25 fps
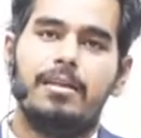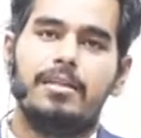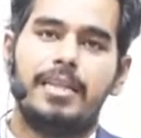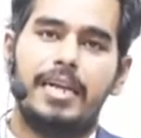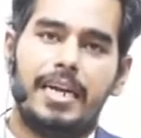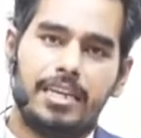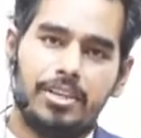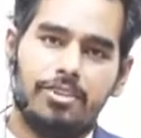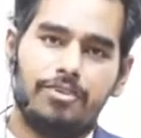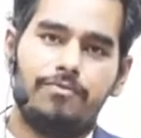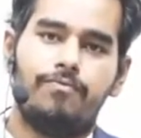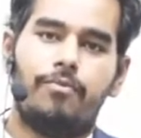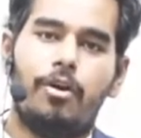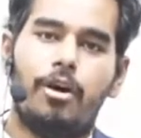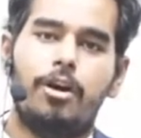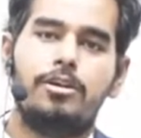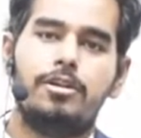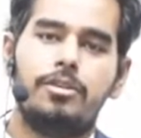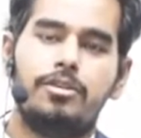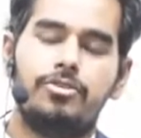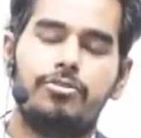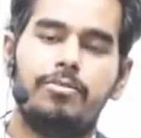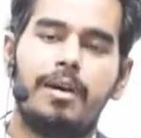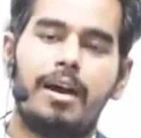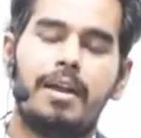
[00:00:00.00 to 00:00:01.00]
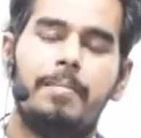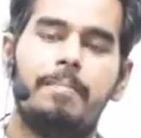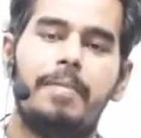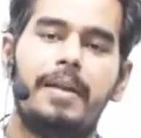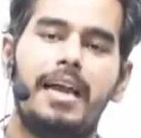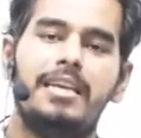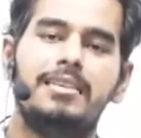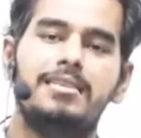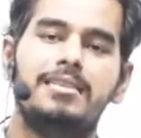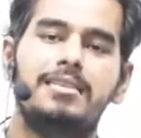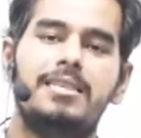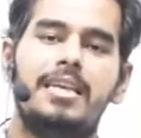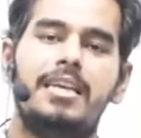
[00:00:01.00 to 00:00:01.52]
That is what you are
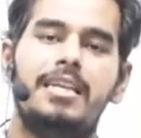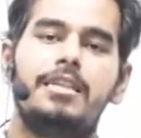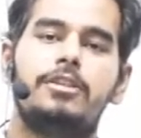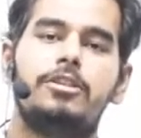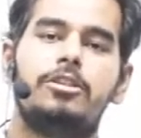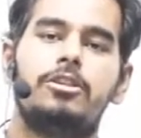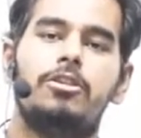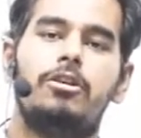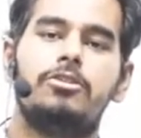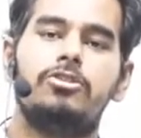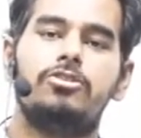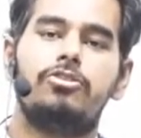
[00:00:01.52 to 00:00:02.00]
applying Snell's law.